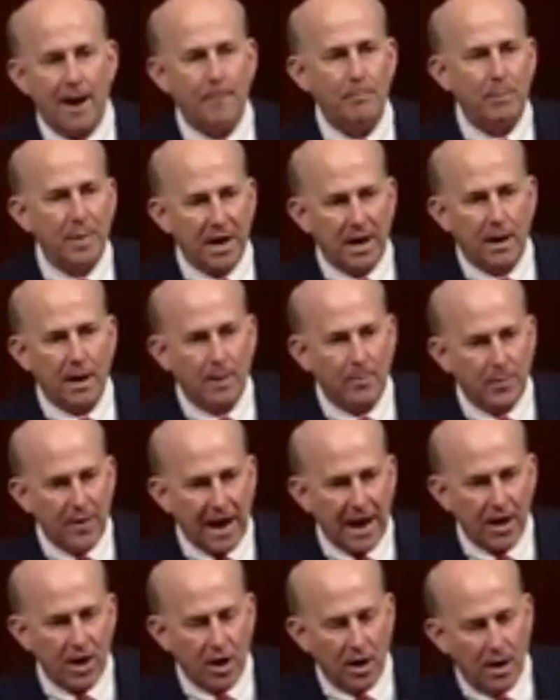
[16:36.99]

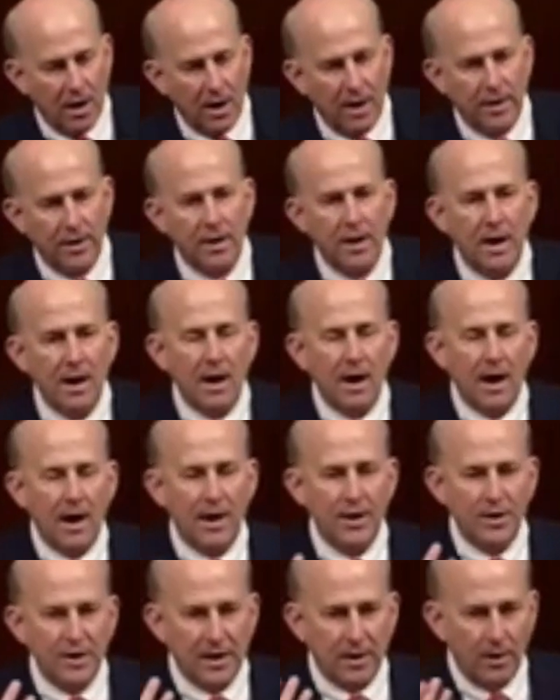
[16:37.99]
and then getting
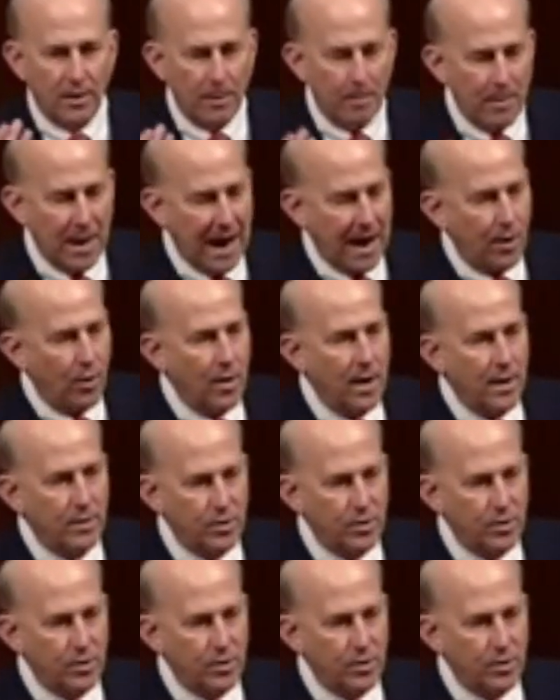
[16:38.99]
the weapon.